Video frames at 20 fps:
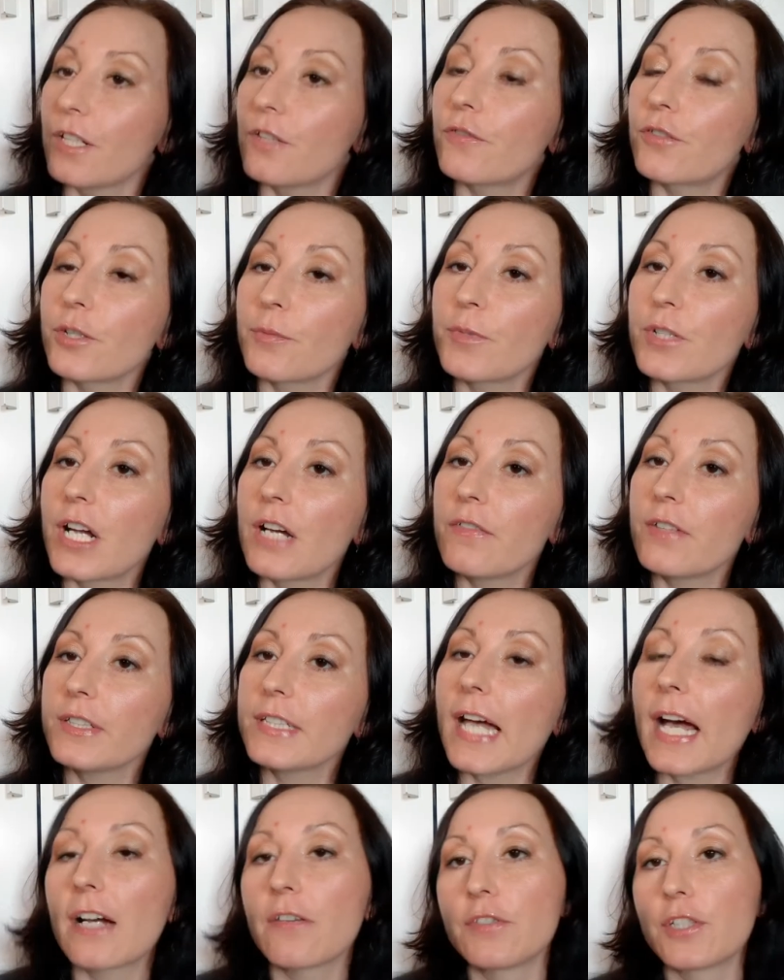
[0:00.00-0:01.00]
From Revlon,
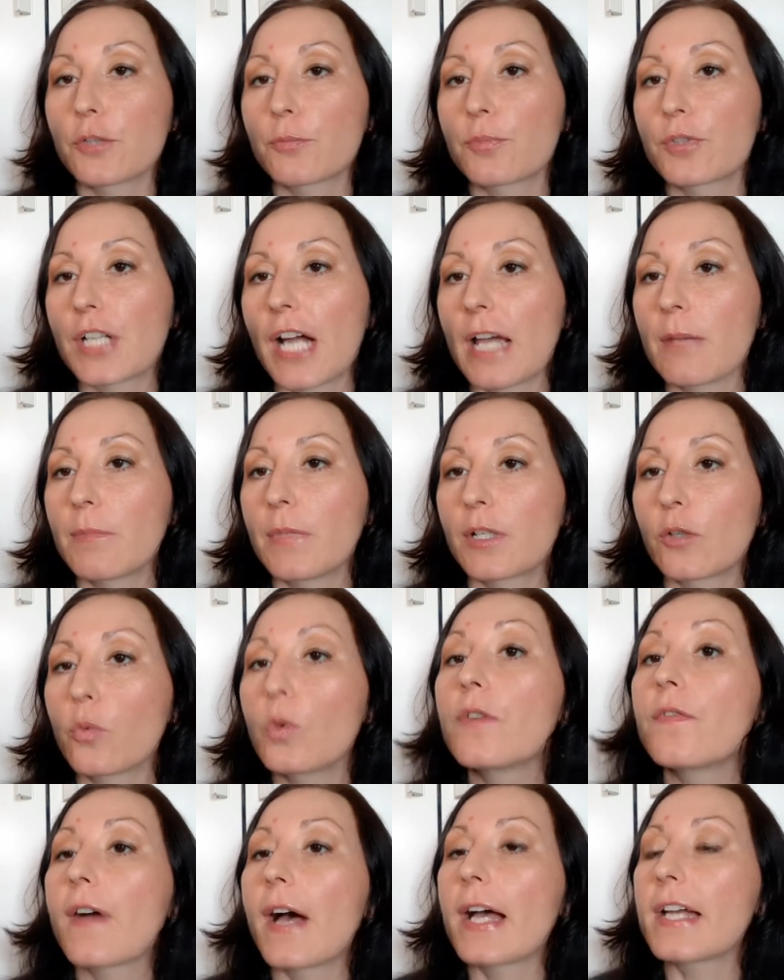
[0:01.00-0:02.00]
I have their primer
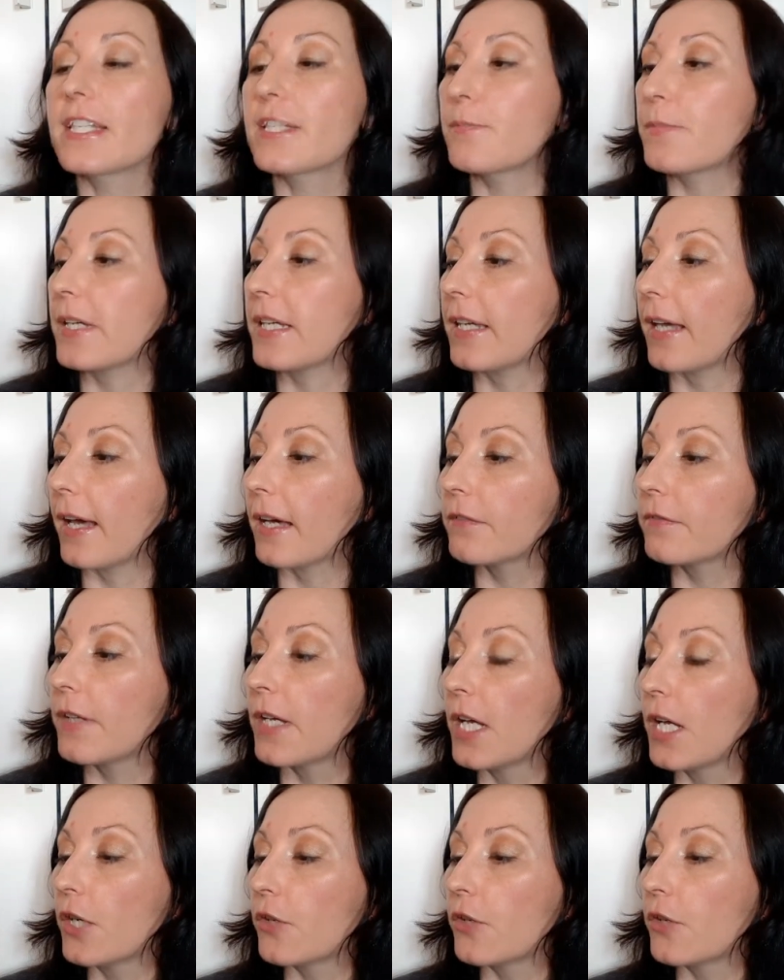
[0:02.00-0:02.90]
with SPF.